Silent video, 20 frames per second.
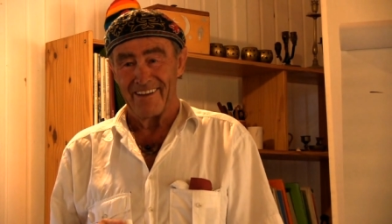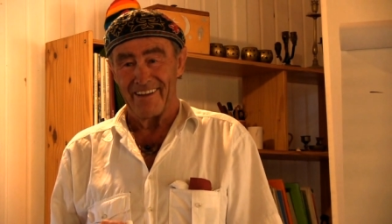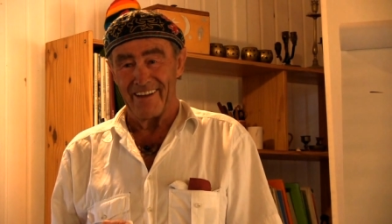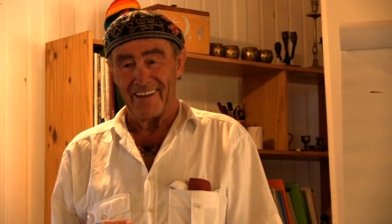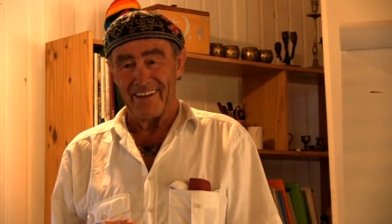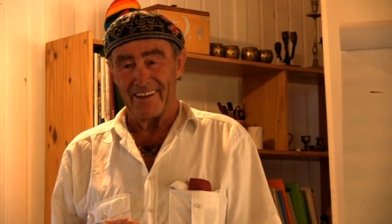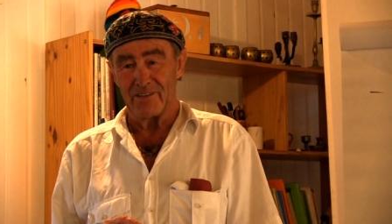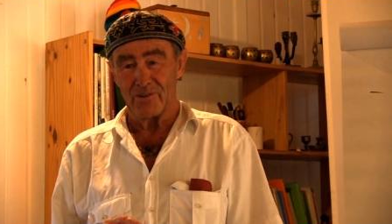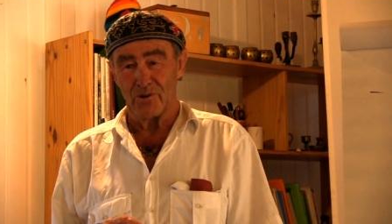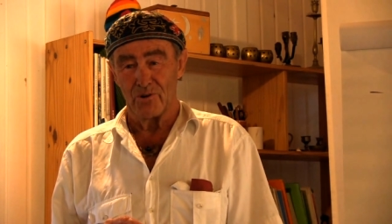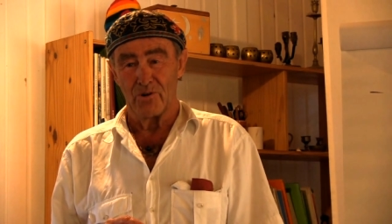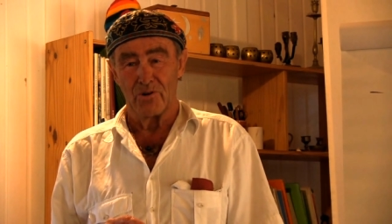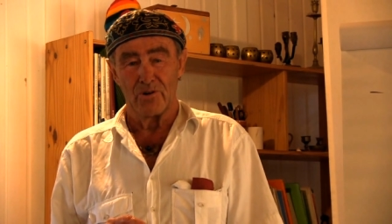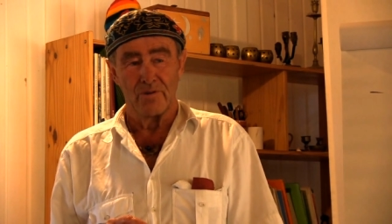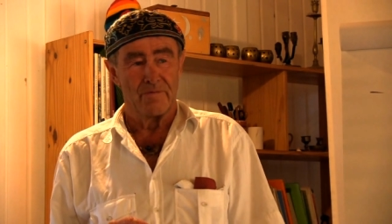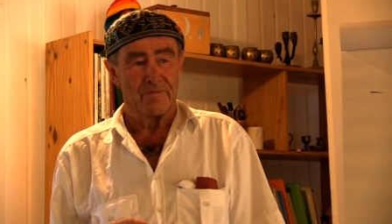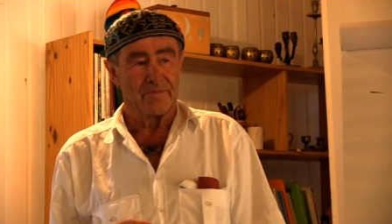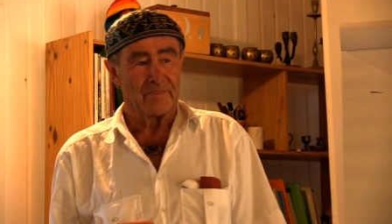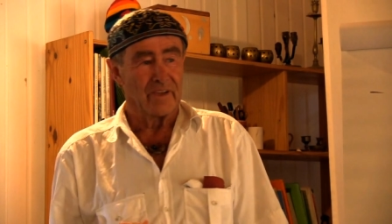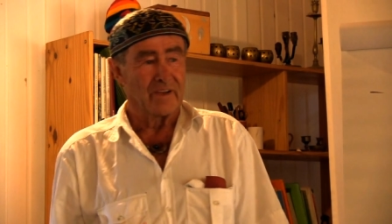
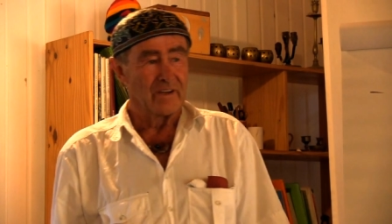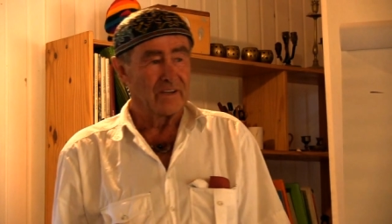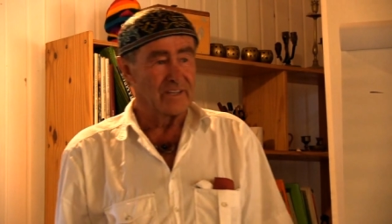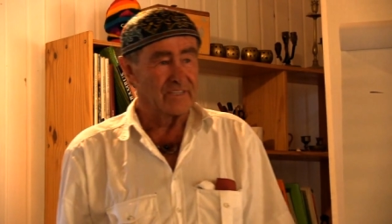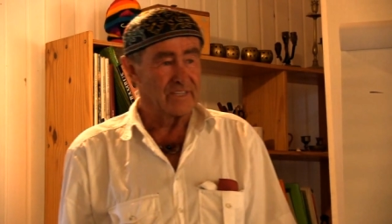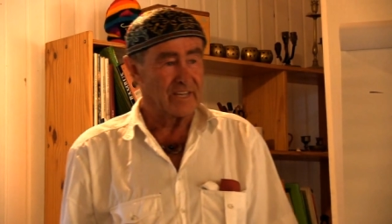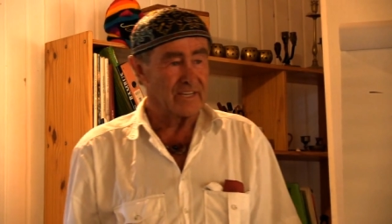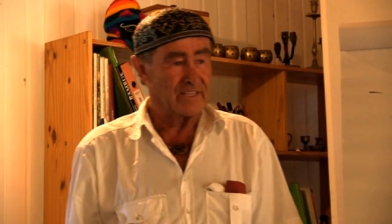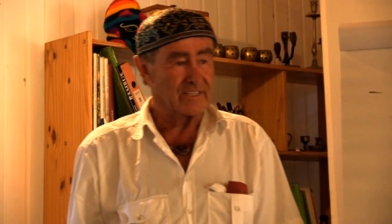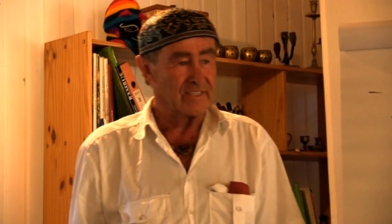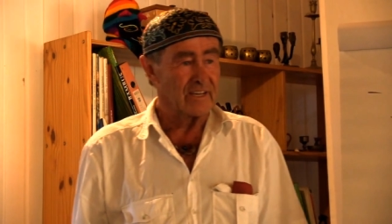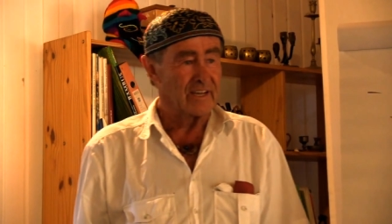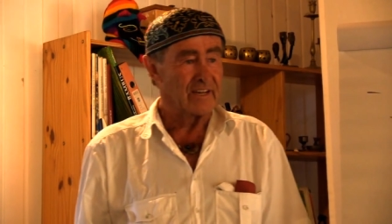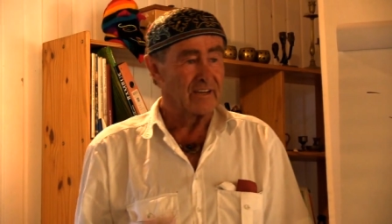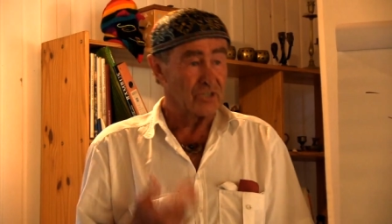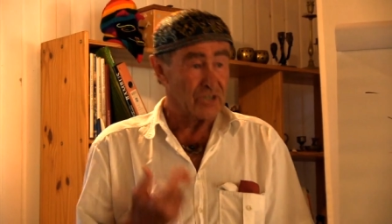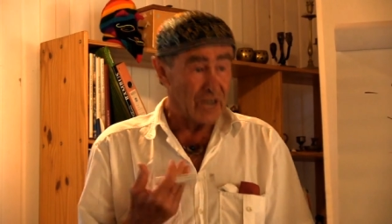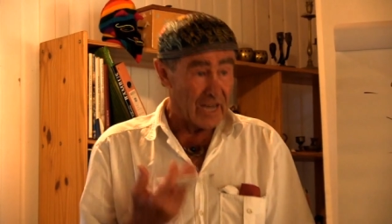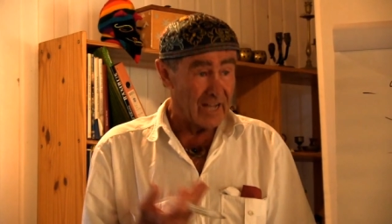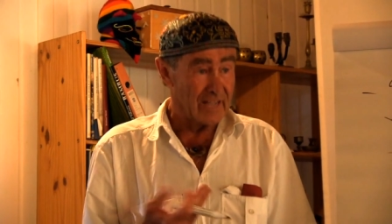into these
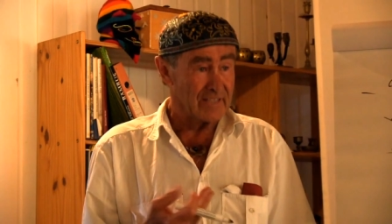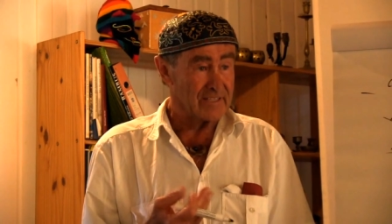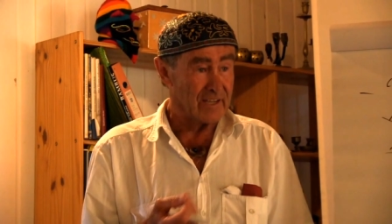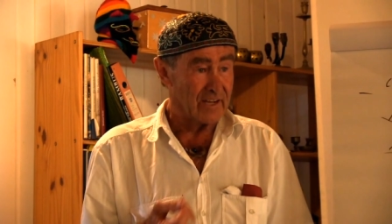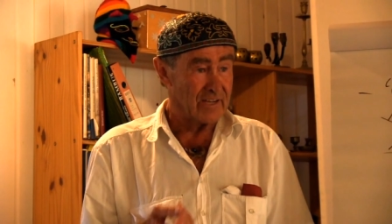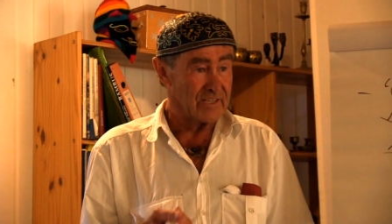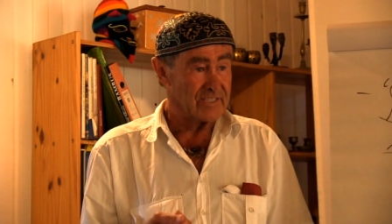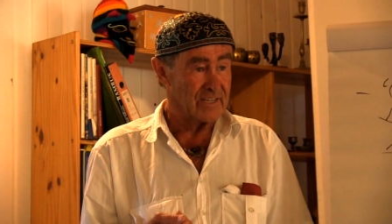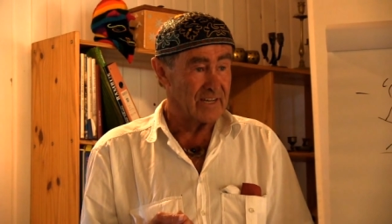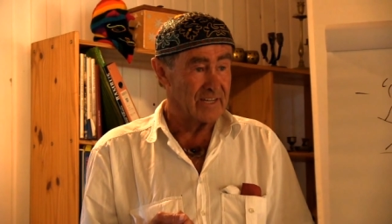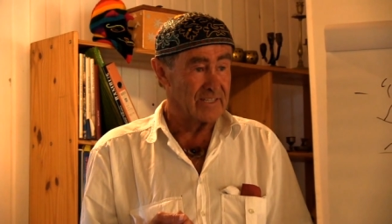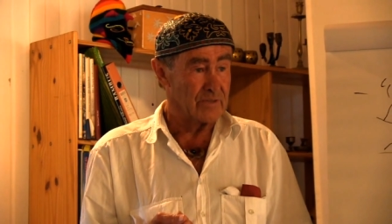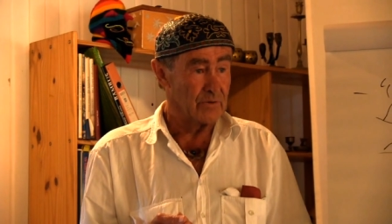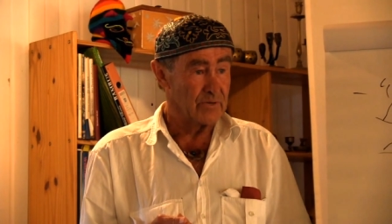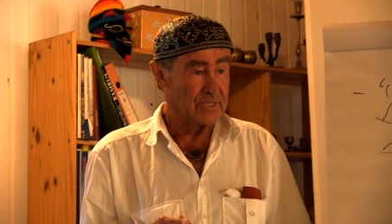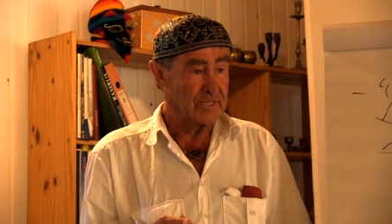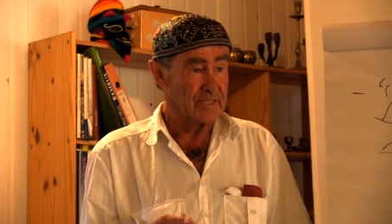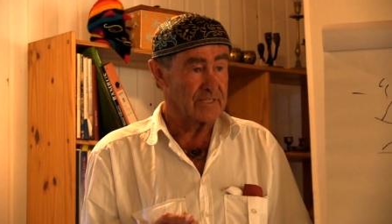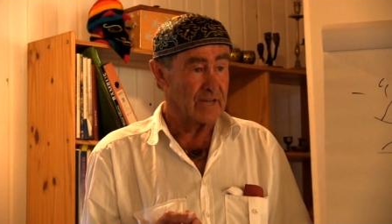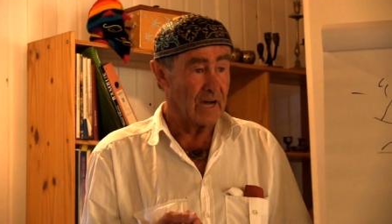shelters, into
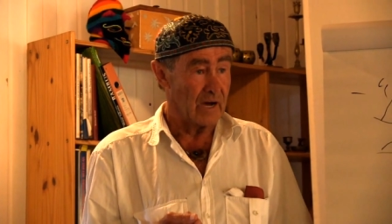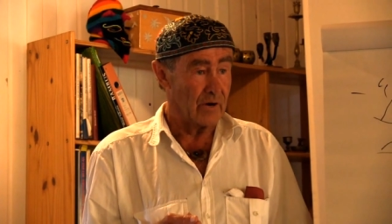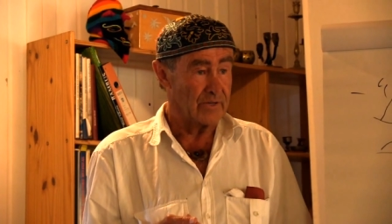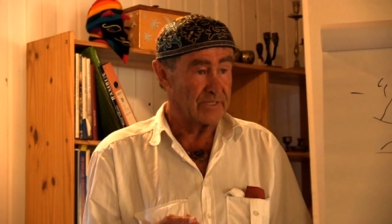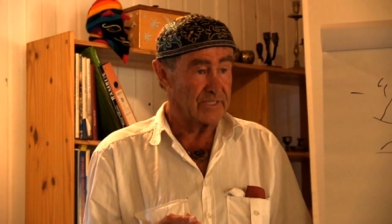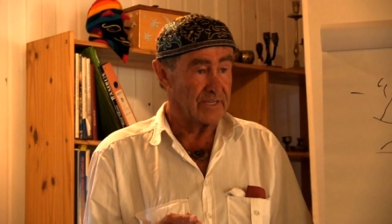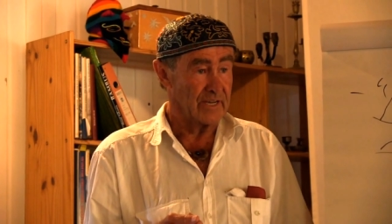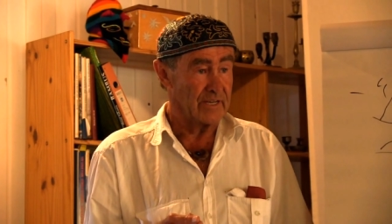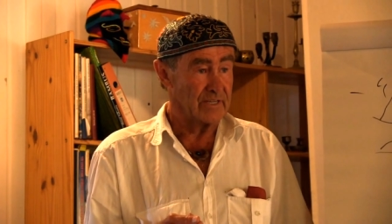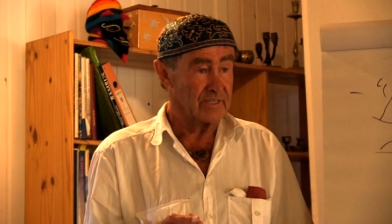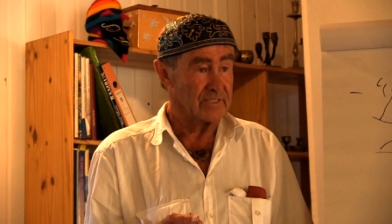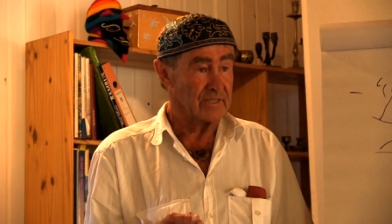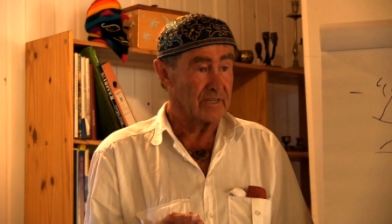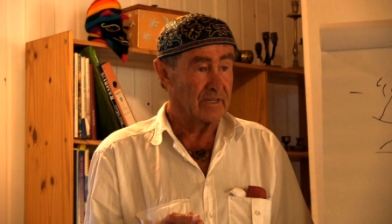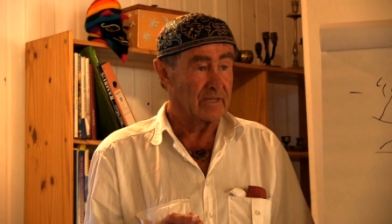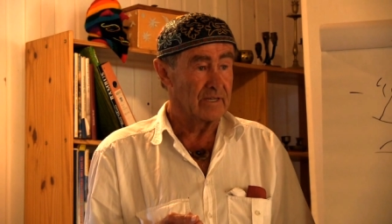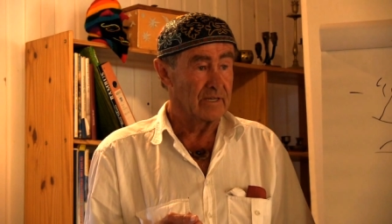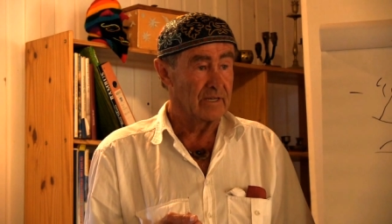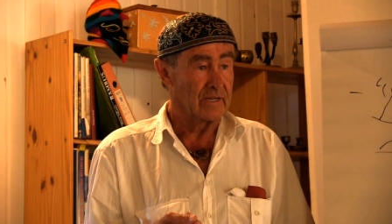these housings.